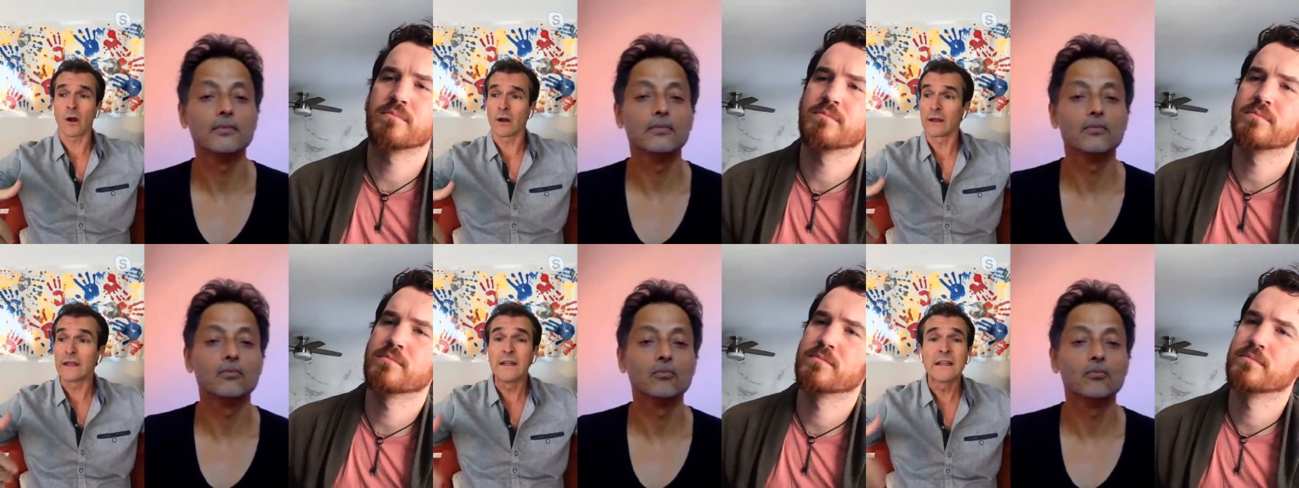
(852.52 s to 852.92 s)

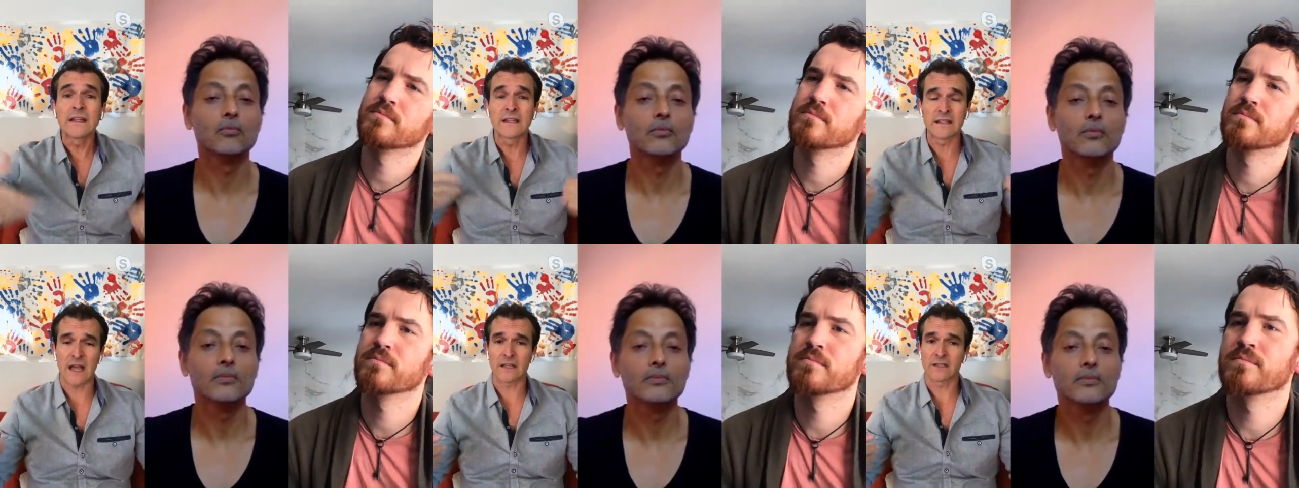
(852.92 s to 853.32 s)

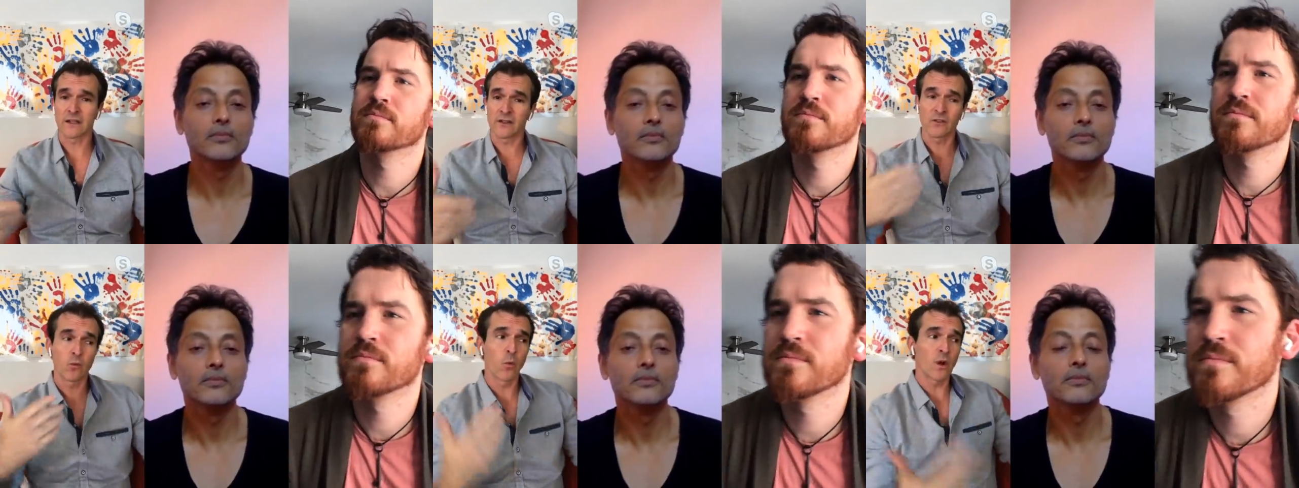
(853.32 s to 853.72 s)
Speaker 1: or
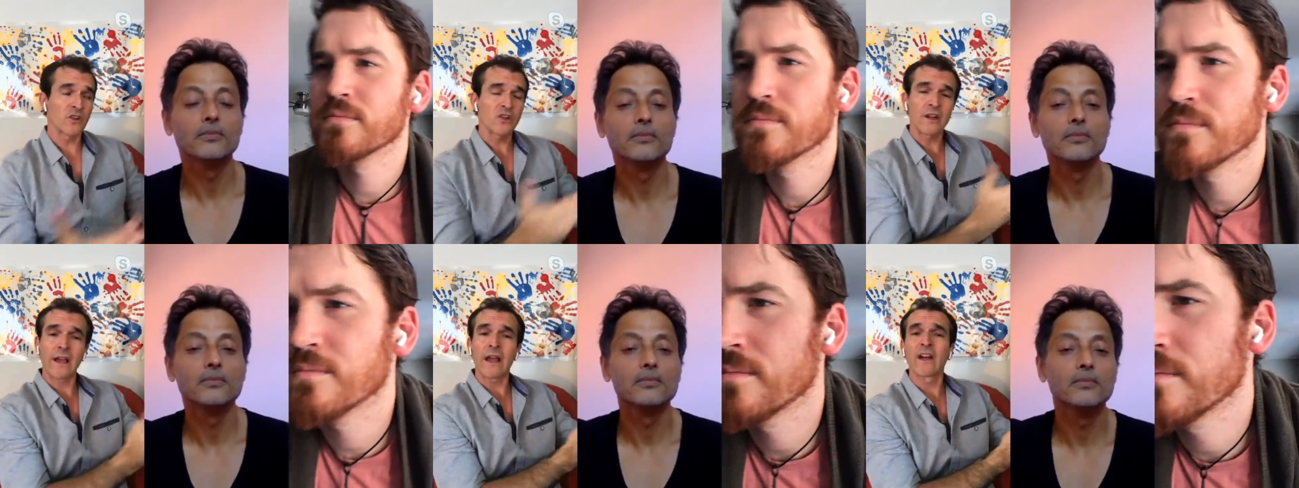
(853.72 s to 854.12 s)
Indians ask
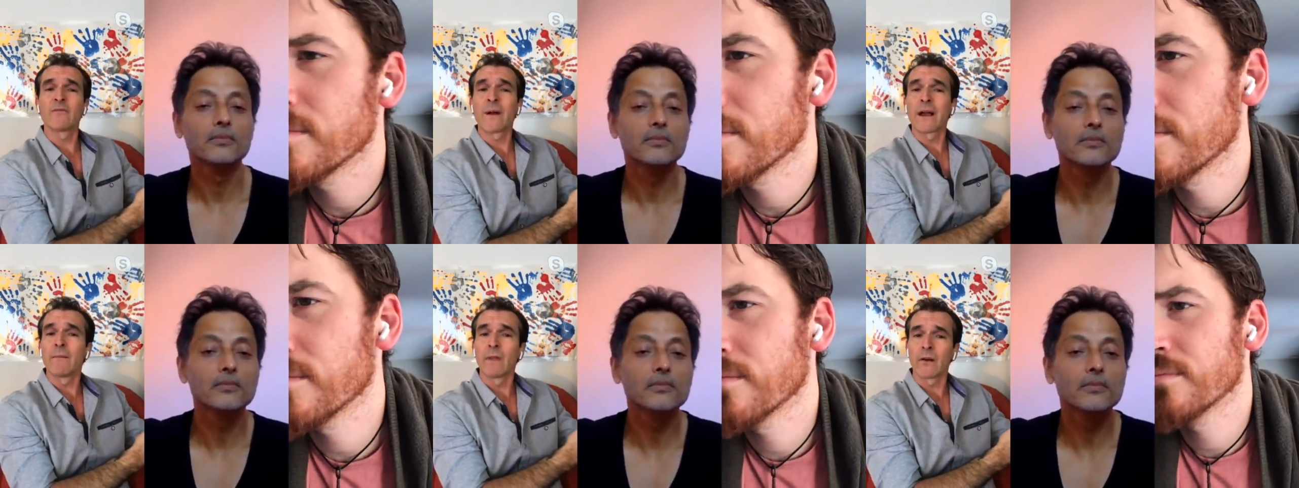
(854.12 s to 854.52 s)
us, what
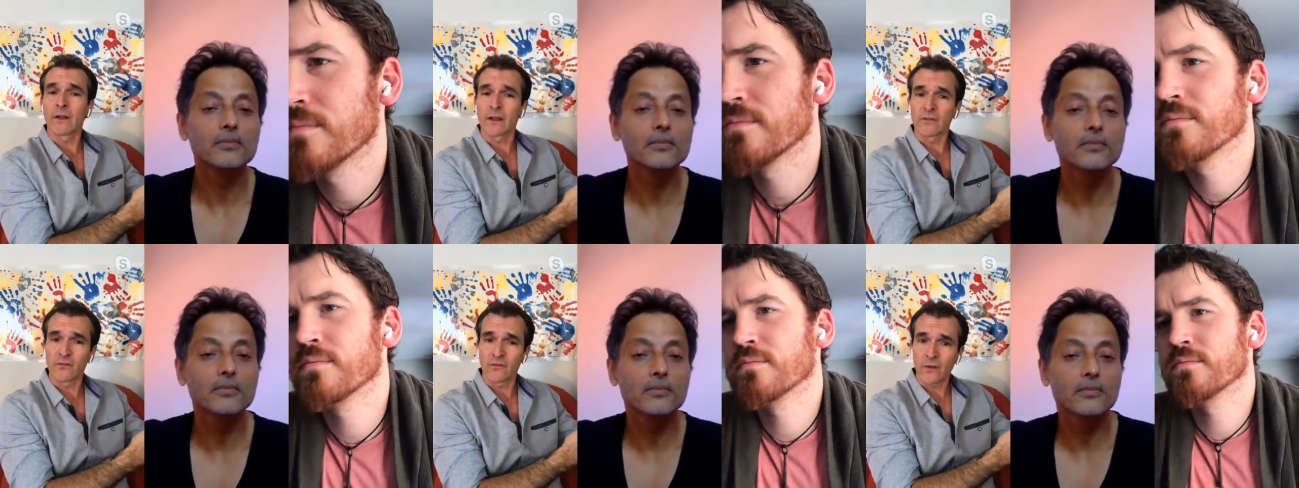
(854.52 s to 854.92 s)
should I have
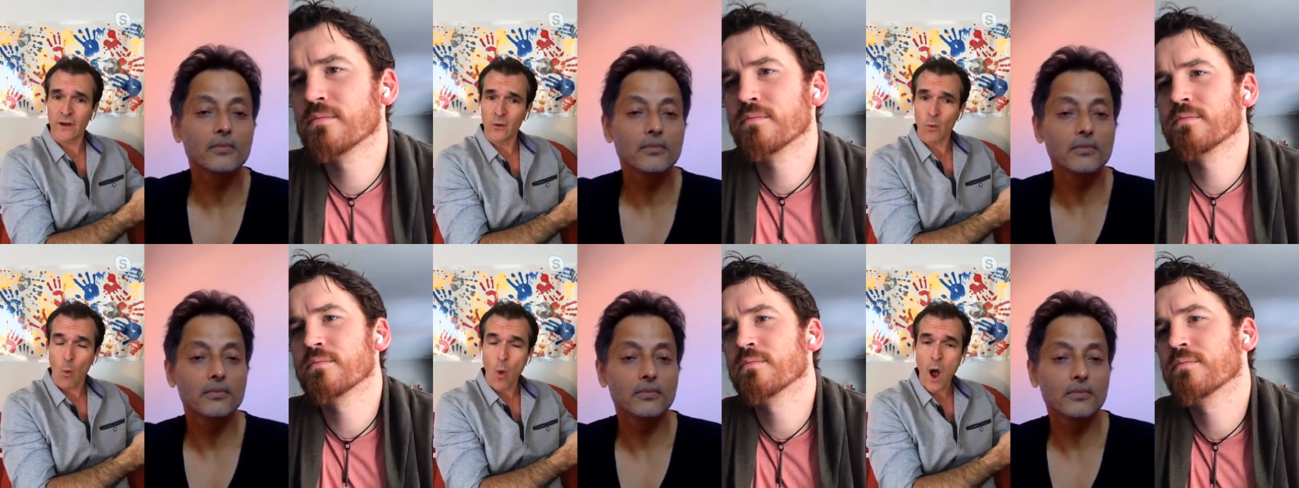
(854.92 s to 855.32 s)
my
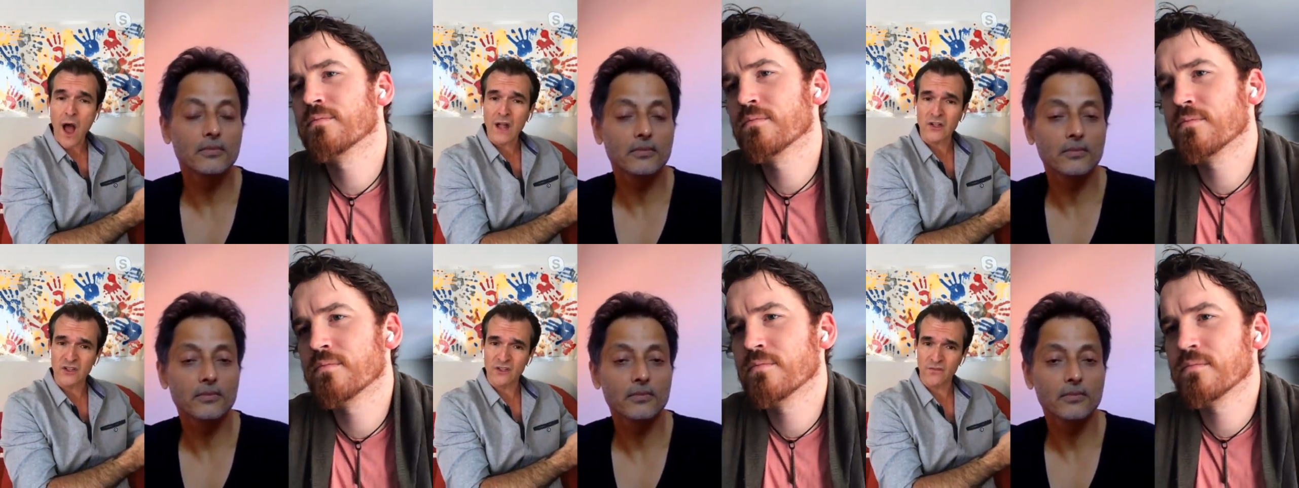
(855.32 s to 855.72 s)
American
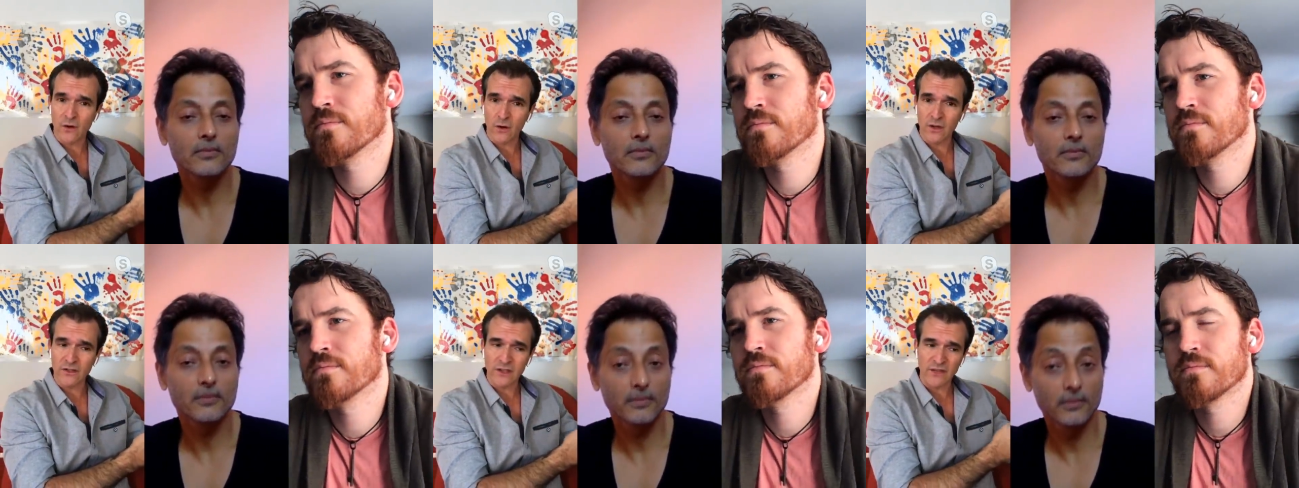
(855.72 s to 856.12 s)
friend
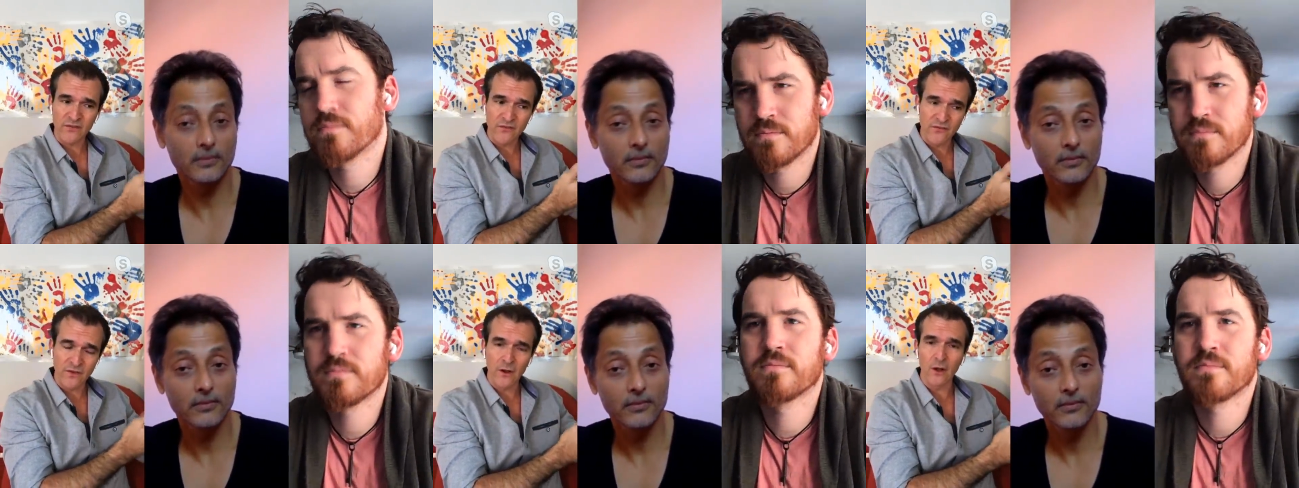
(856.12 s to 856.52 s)
watch as
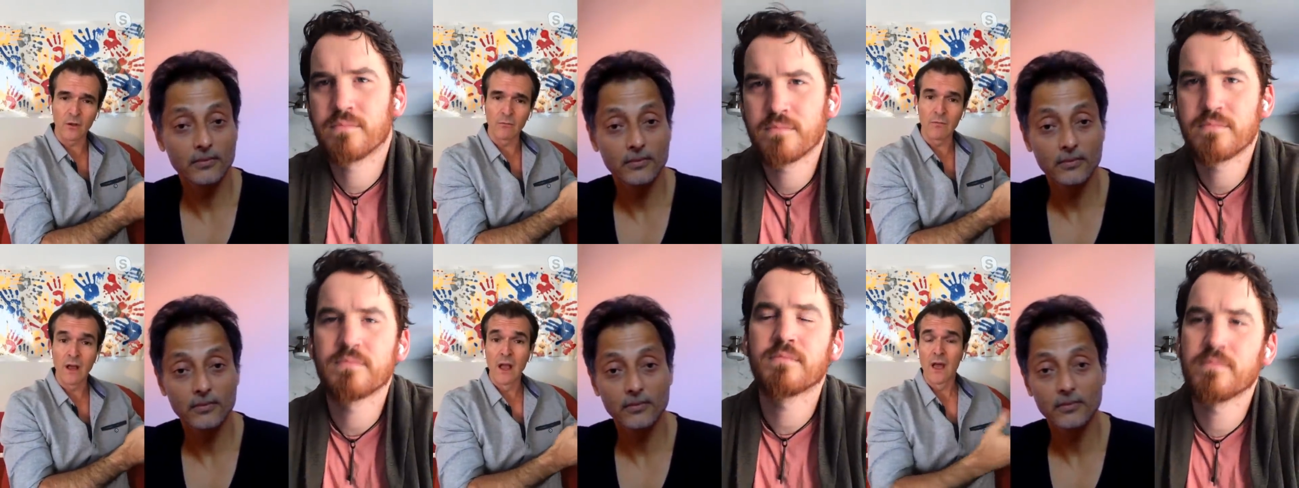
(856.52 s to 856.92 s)
far as a
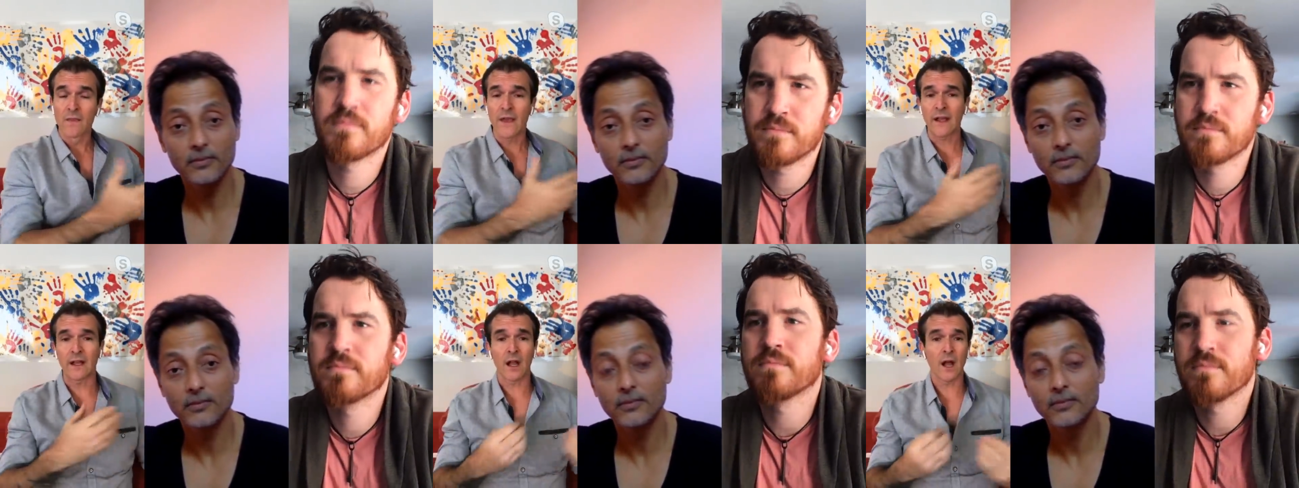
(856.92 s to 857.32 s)

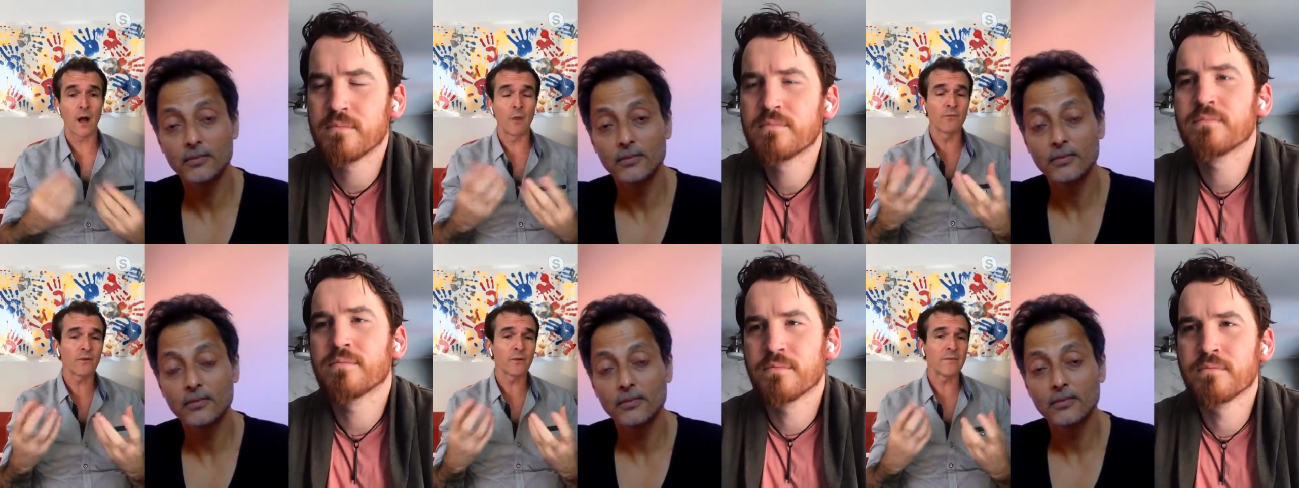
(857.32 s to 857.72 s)
film
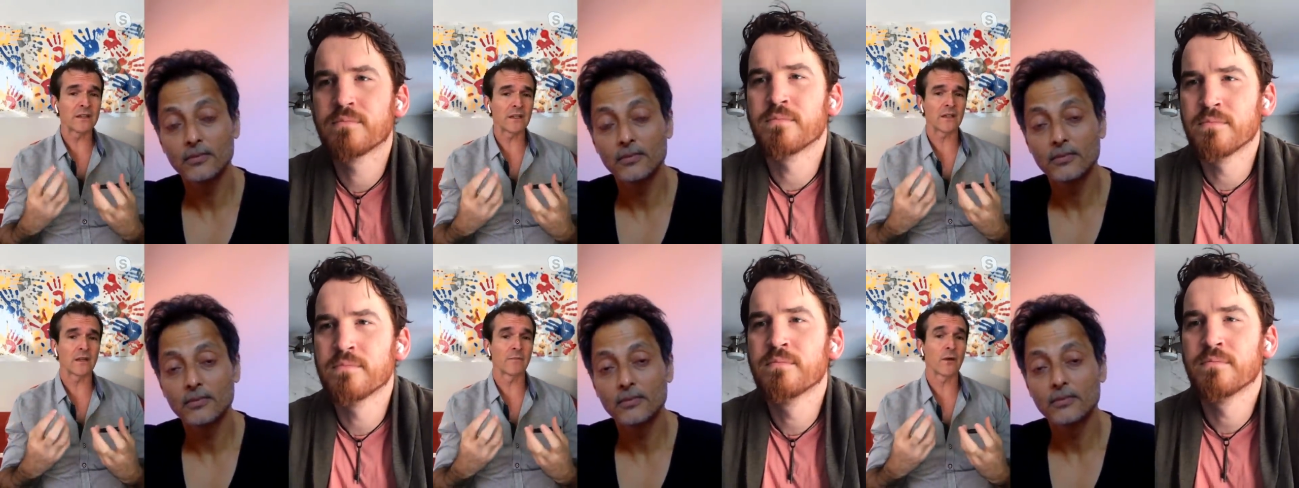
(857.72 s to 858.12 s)
that can come
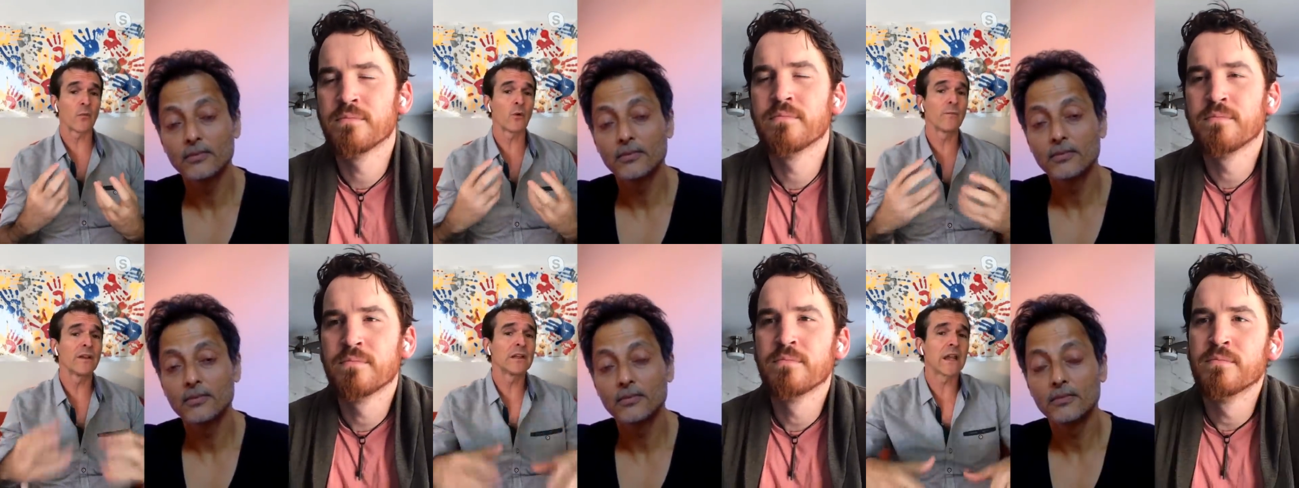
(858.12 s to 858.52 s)
from
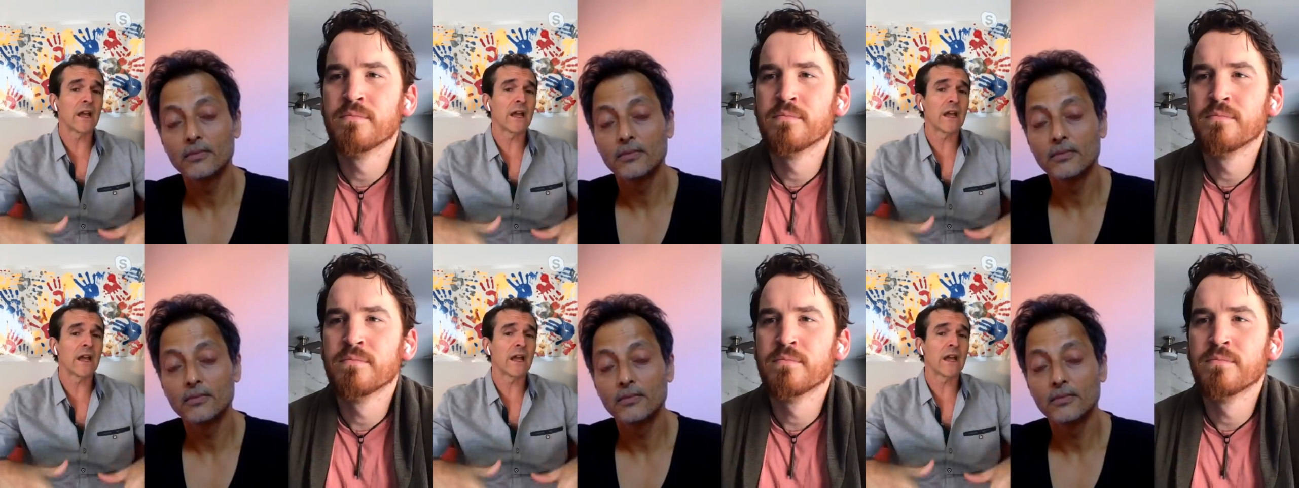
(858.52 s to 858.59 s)
India but